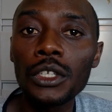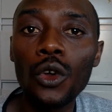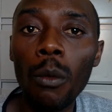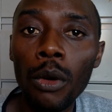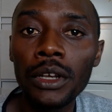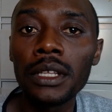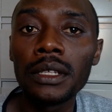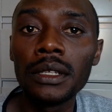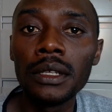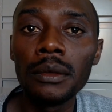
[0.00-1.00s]
body,
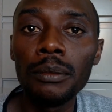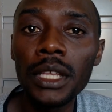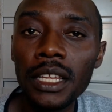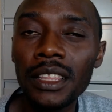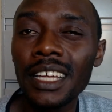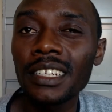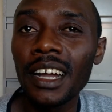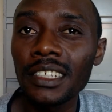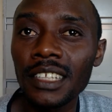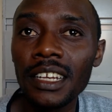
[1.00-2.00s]
meaning that
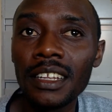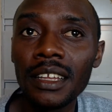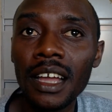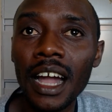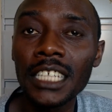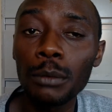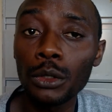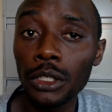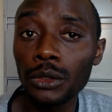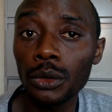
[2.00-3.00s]
hazard has
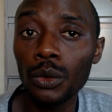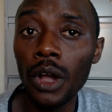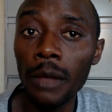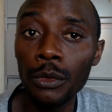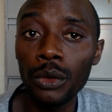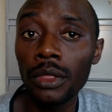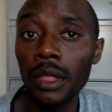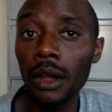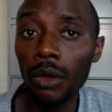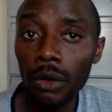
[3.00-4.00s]
potential to harm you in the
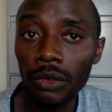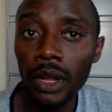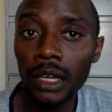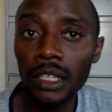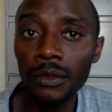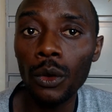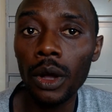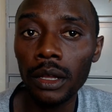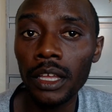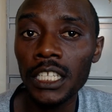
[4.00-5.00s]
long run if you
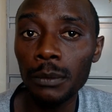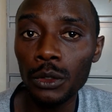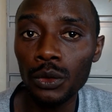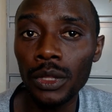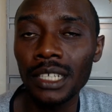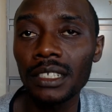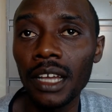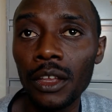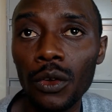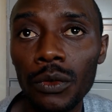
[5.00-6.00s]
work exposed to that
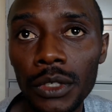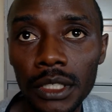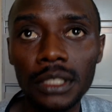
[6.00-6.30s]
kind of heat.